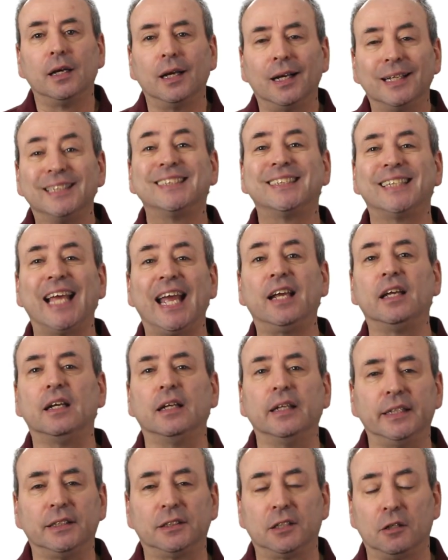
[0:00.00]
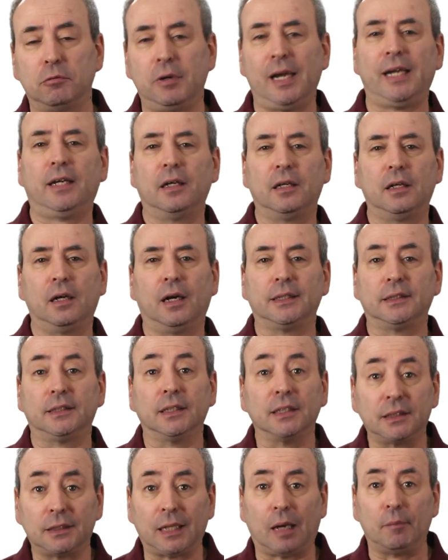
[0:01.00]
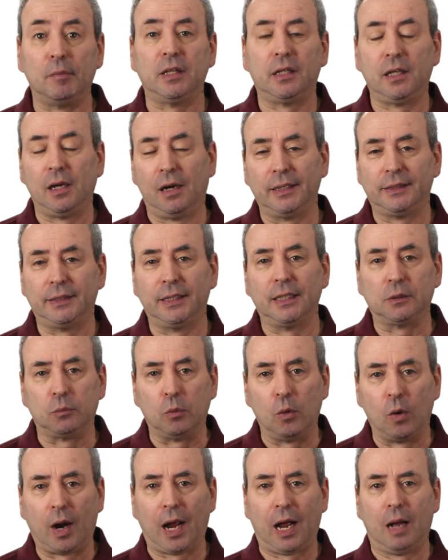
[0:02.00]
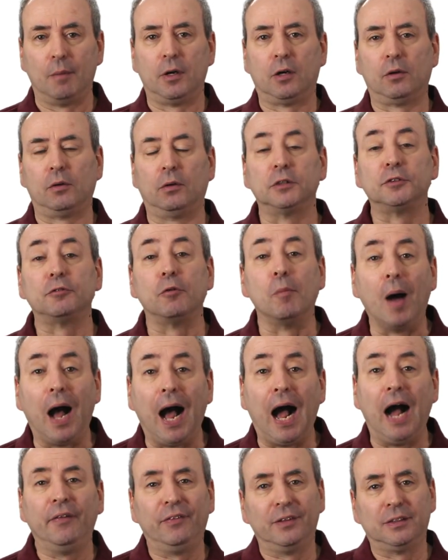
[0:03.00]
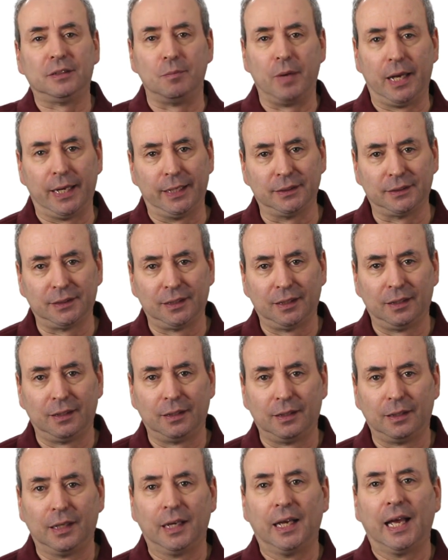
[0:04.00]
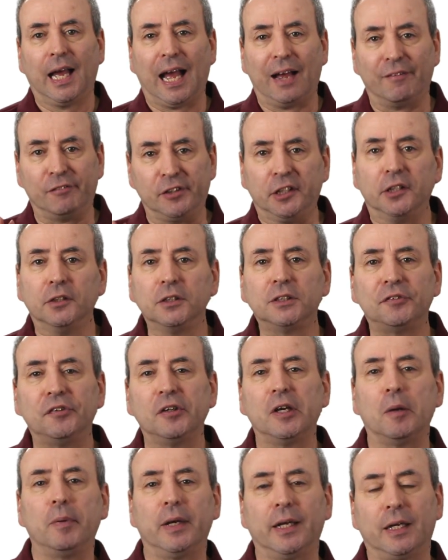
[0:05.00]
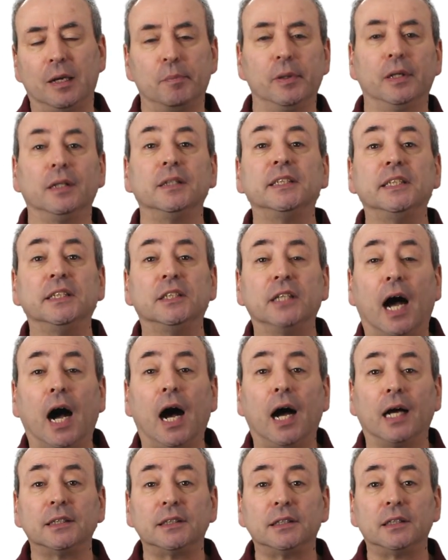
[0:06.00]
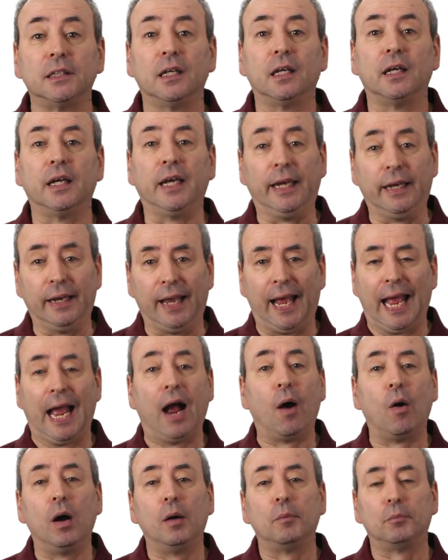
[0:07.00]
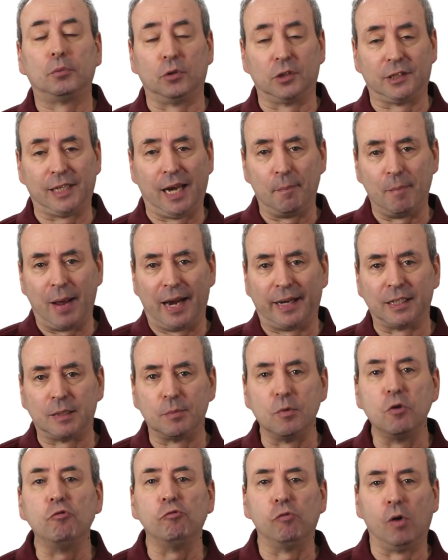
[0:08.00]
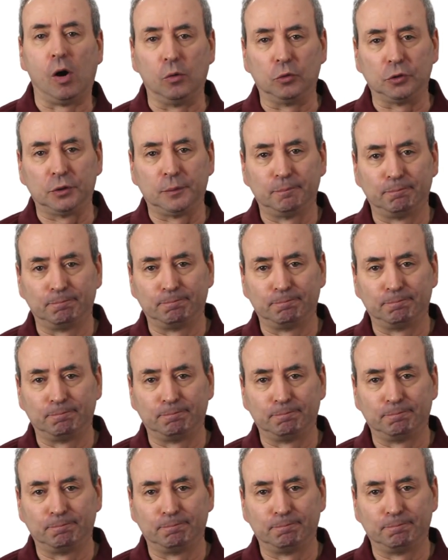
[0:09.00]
and secondly, to recognize that some of the ideas we'll come across from other domains have useful applicability to us in our project management roles.